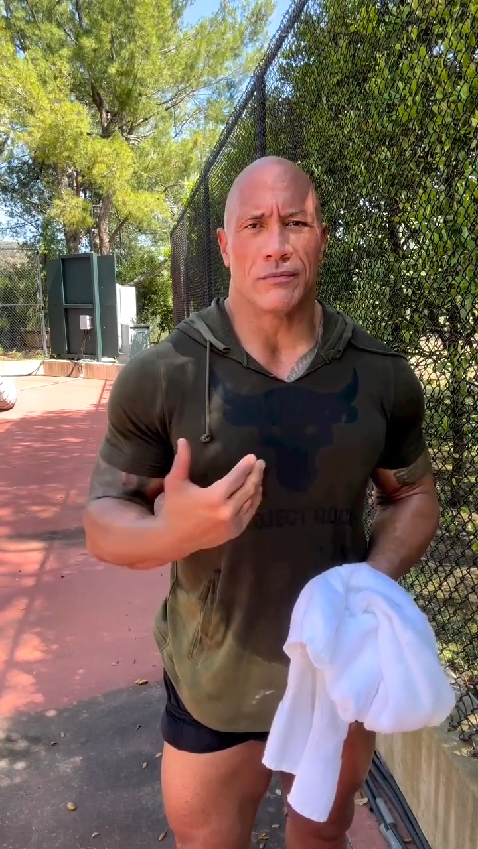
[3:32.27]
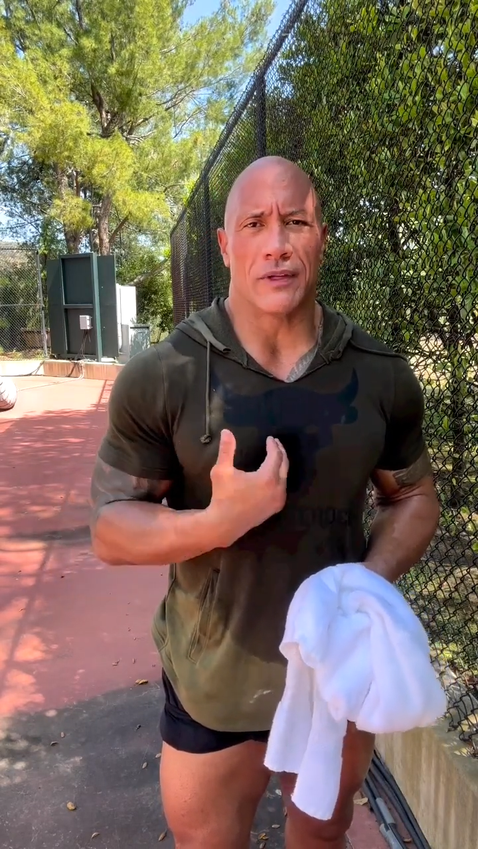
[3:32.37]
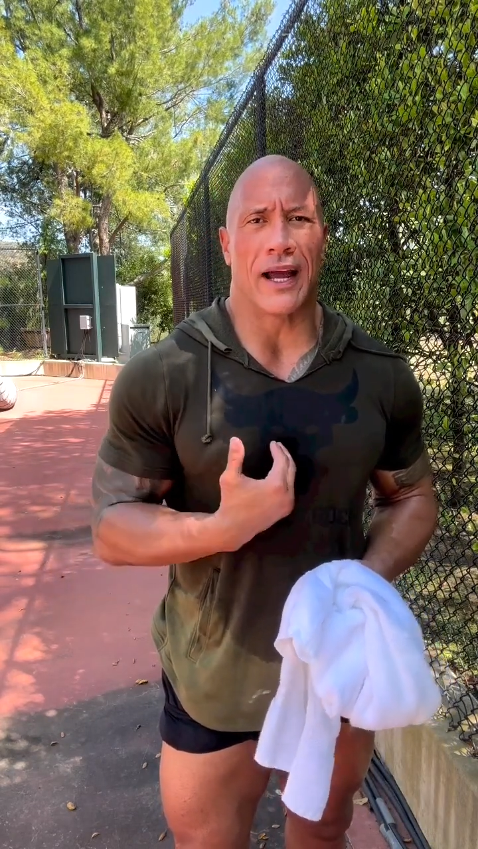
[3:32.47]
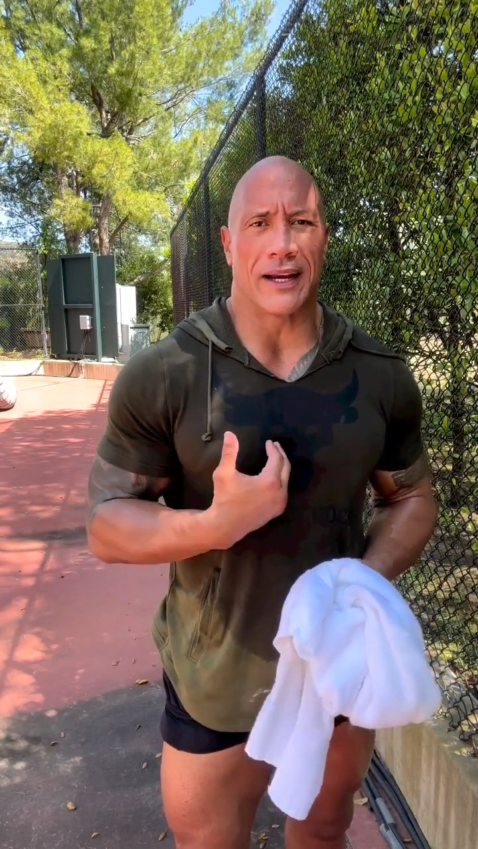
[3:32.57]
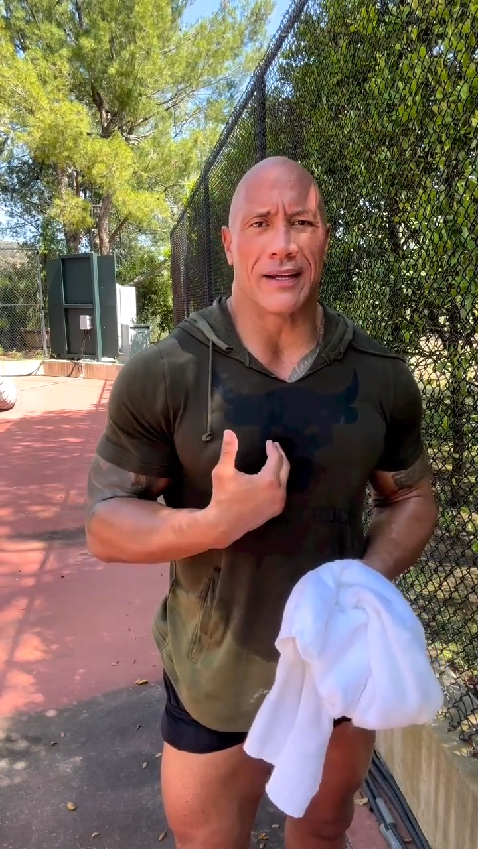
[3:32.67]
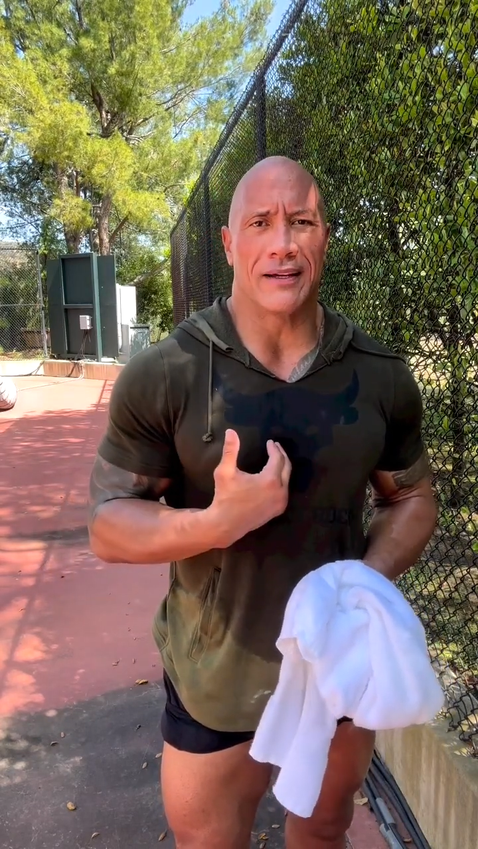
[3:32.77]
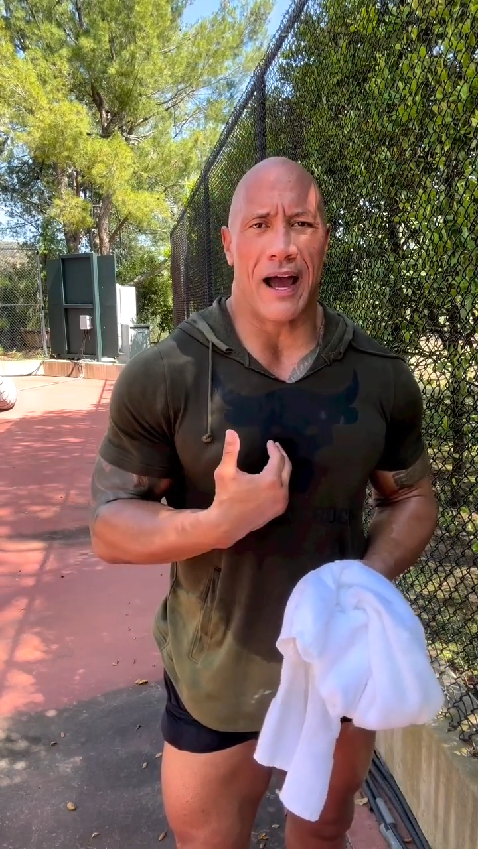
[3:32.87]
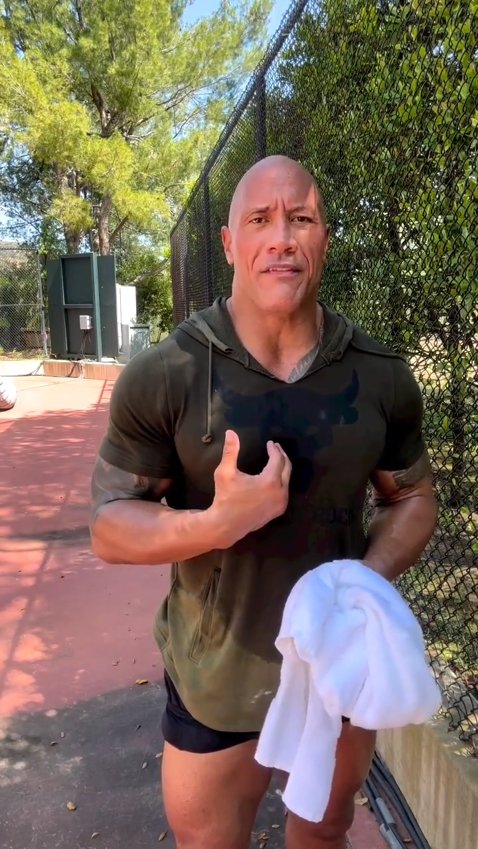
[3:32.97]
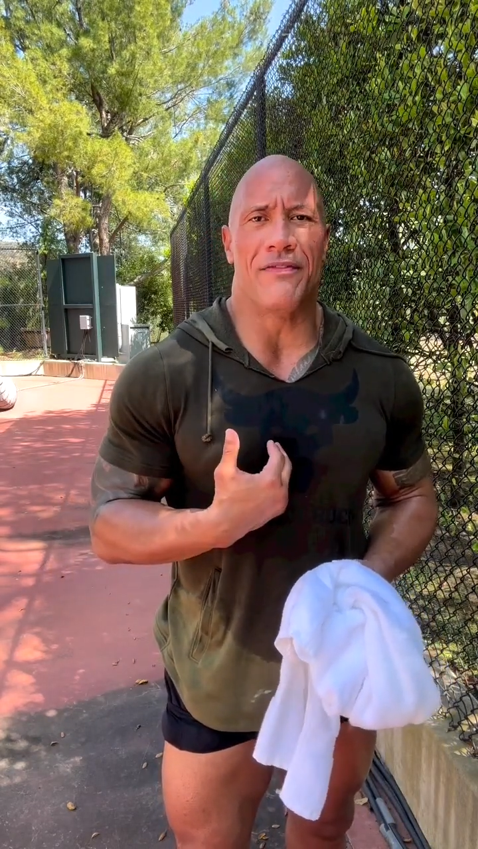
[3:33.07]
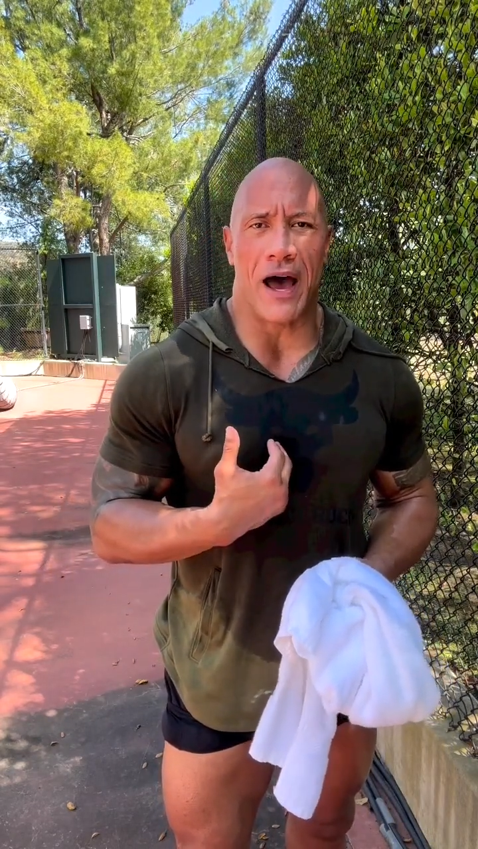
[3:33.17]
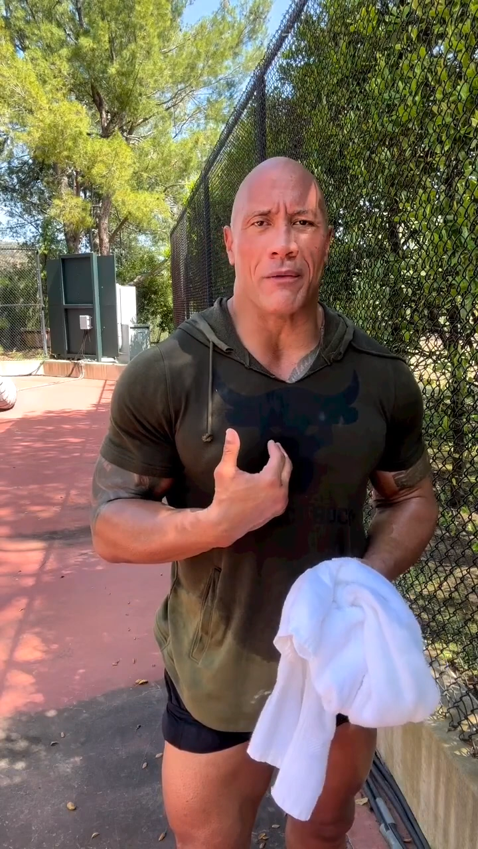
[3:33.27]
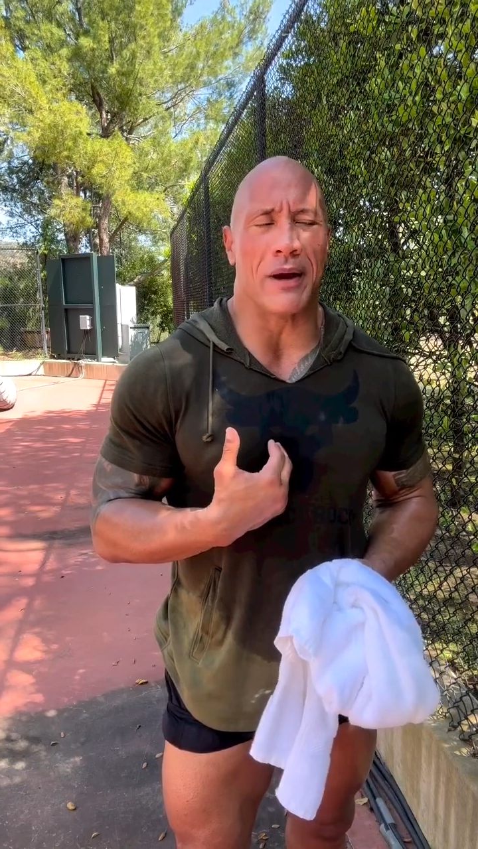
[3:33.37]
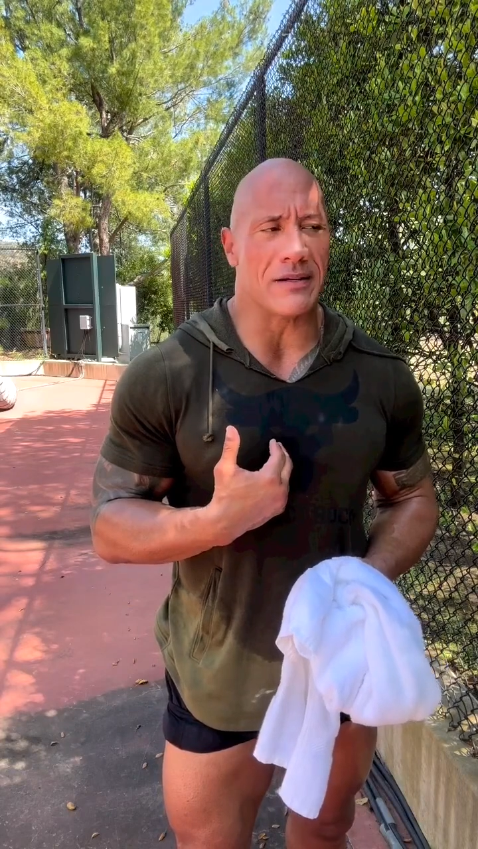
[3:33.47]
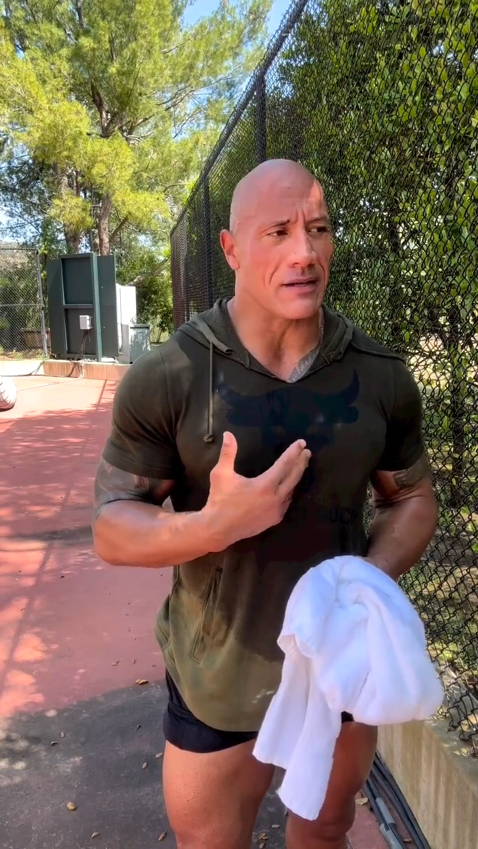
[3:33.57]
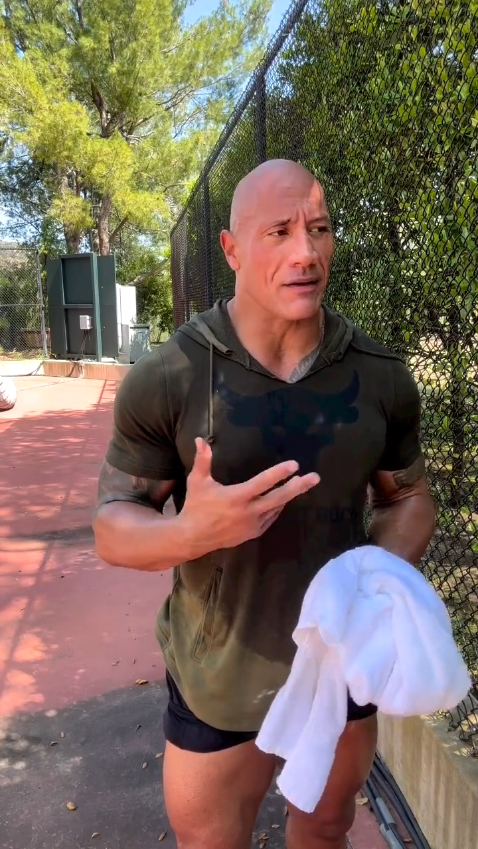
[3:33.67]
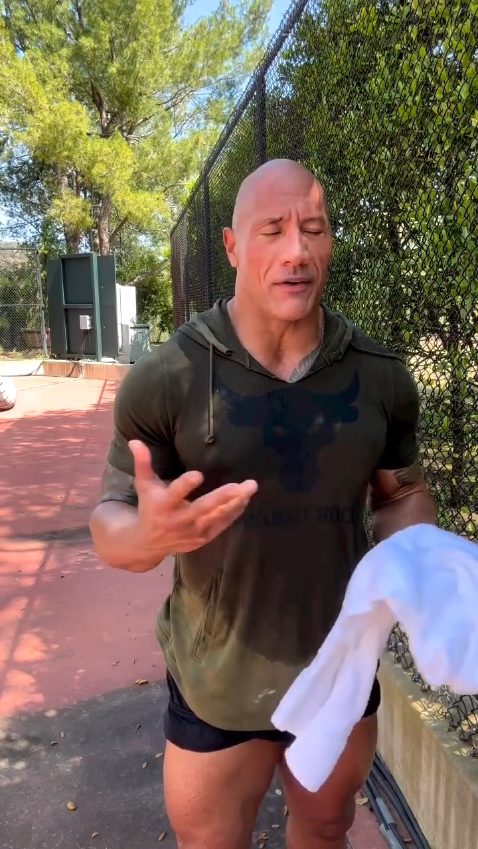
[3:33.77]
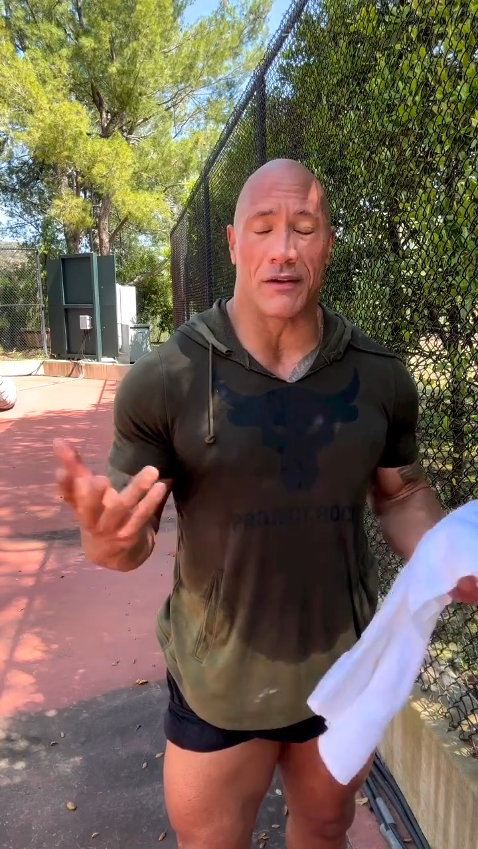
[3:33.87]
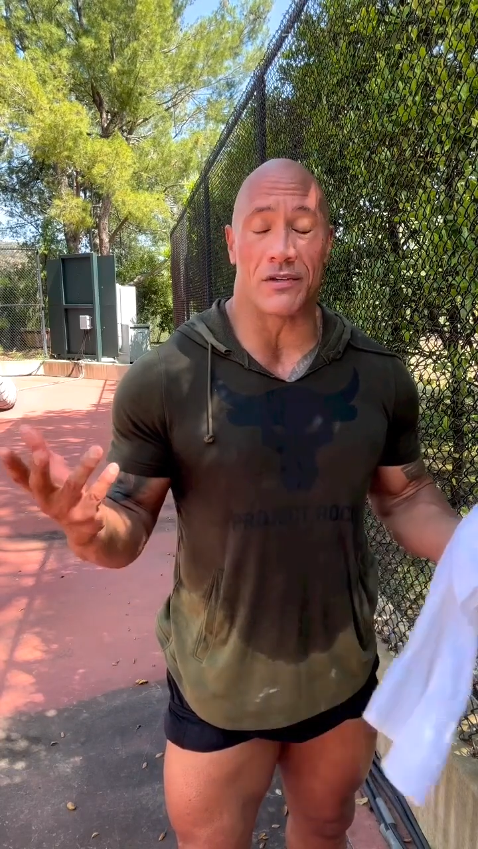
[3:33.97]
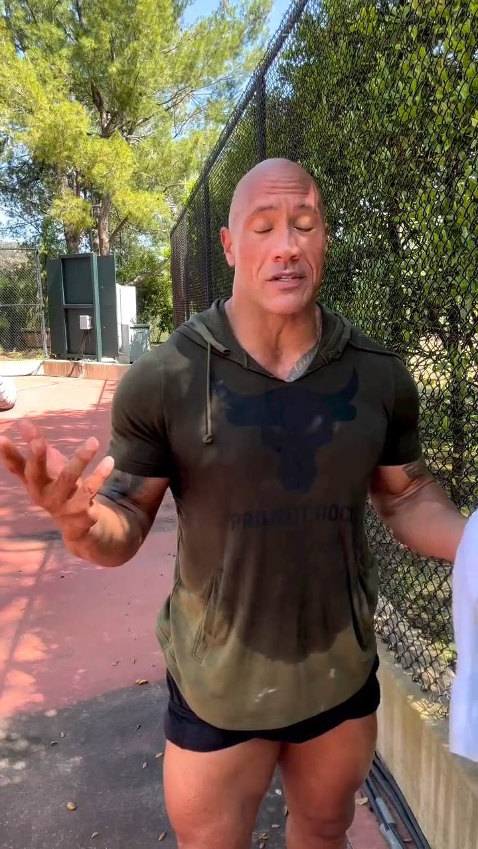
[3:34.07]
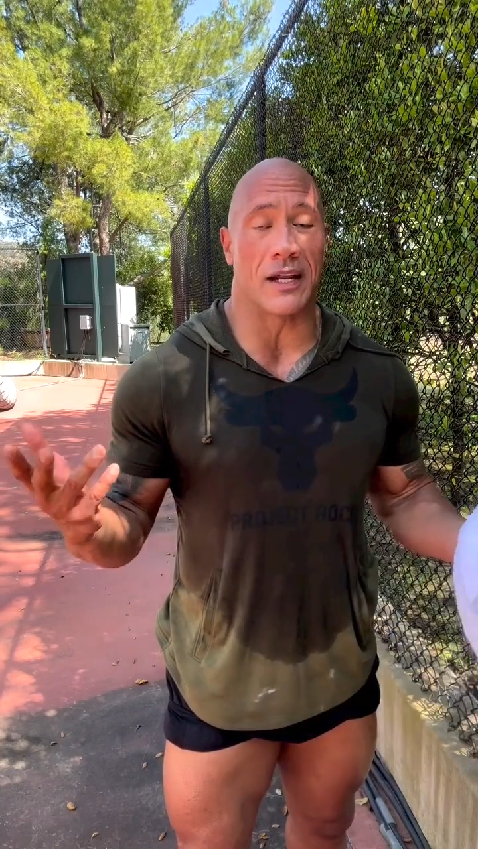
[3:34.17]
Like I found myself all
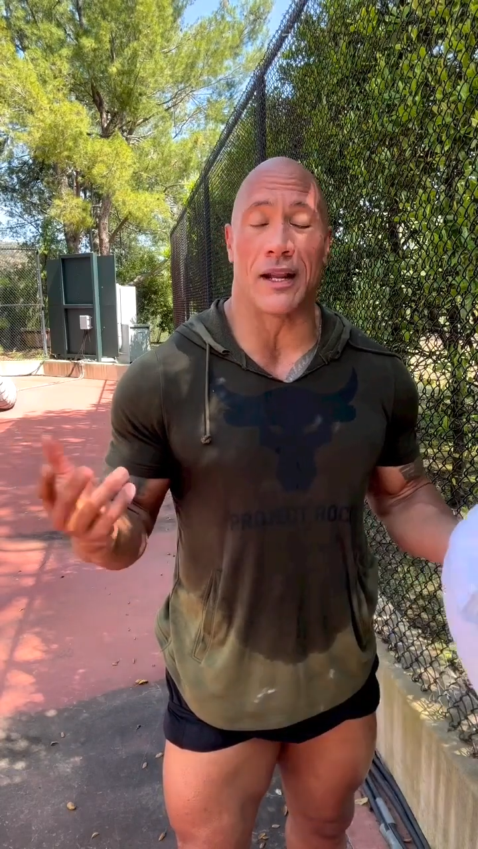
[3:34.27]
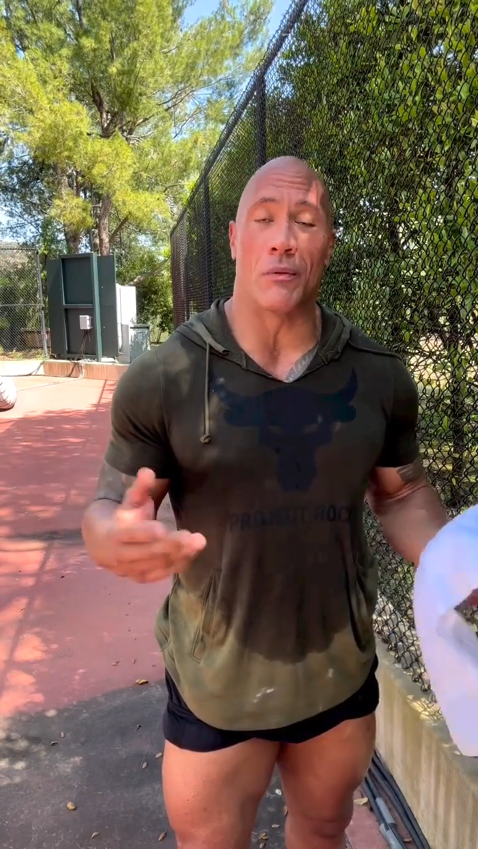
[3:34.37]
of a sudden,